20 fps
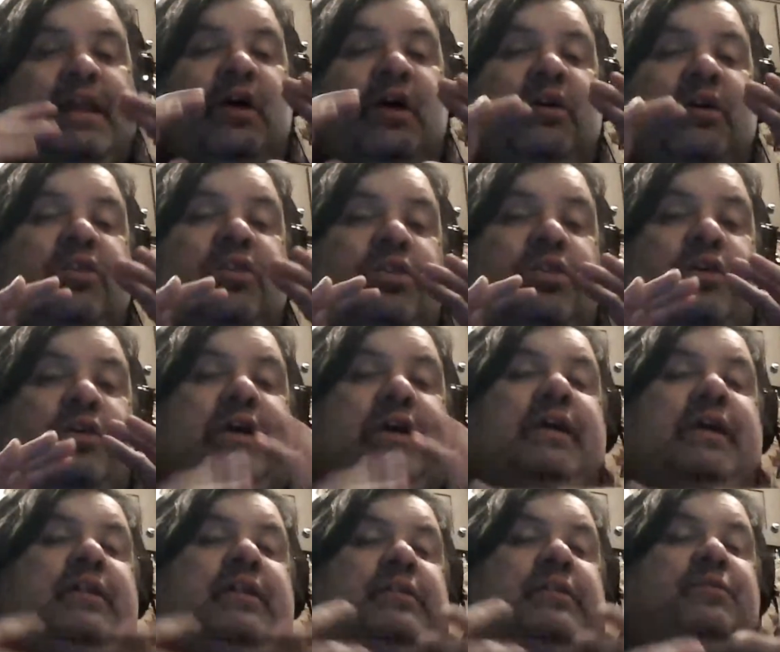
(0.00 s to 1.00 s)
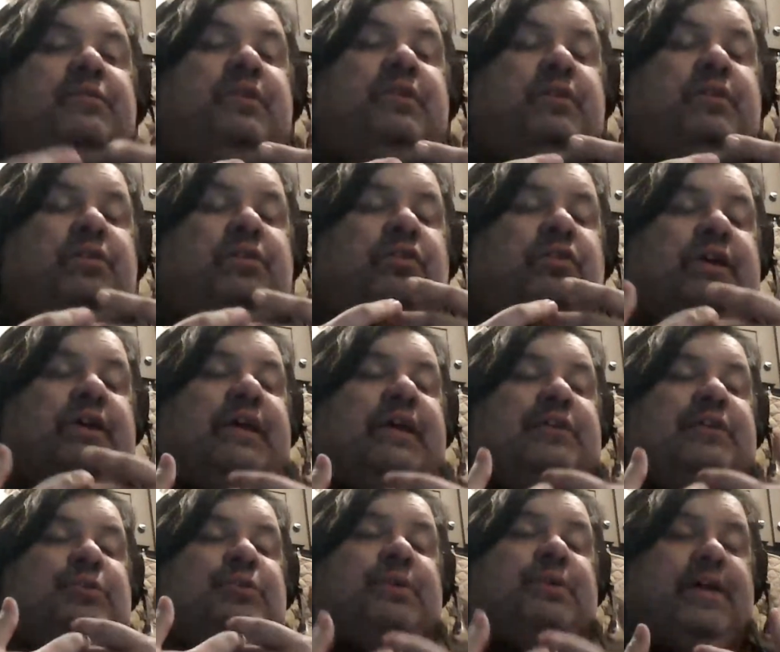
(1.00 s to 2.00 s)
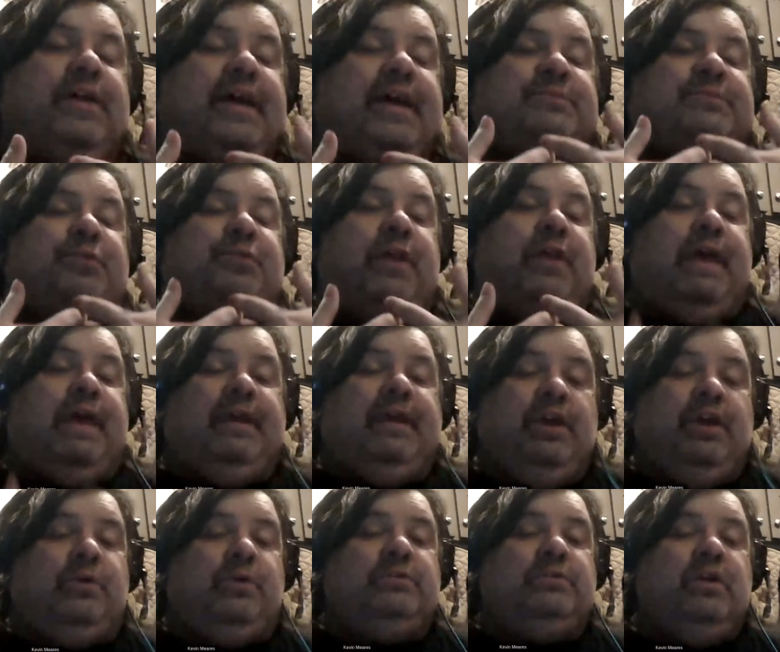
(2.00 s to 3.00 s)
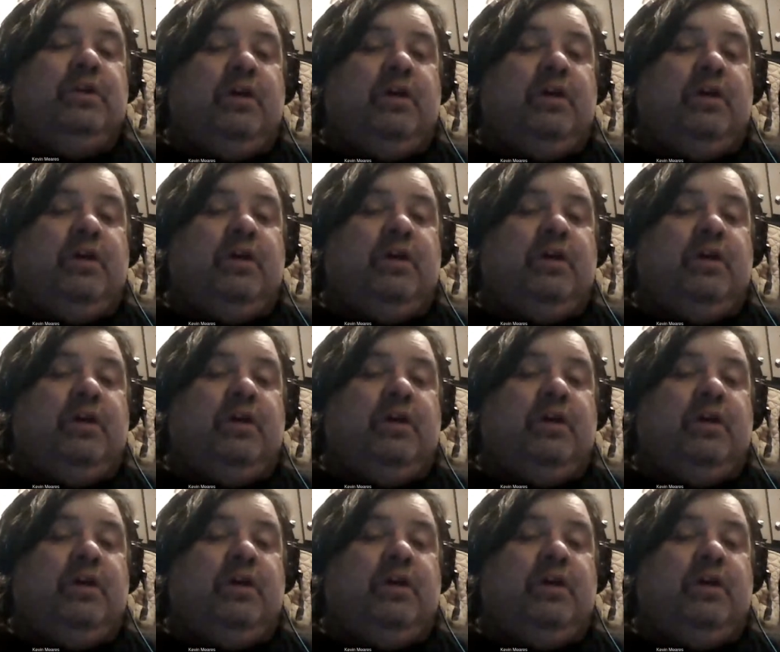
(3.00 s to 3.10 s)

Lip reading: Now, looking into a glass full of egg